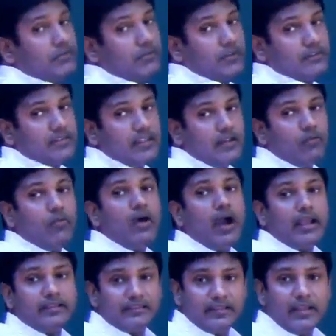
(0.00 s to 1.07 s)
first, and then
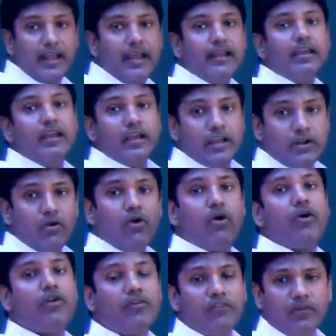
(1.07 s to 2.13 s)
y. See that? In an
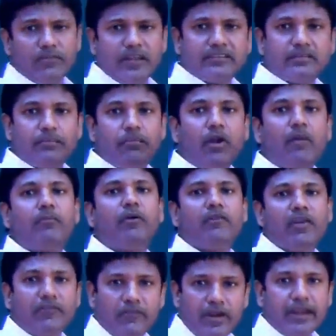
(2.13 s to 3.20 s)
order form. That's the proper
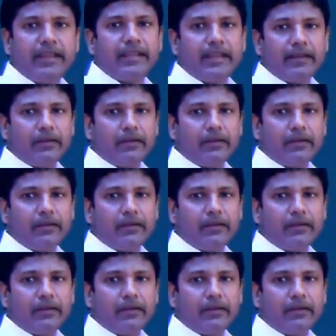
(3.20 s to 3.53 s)
way of writing it,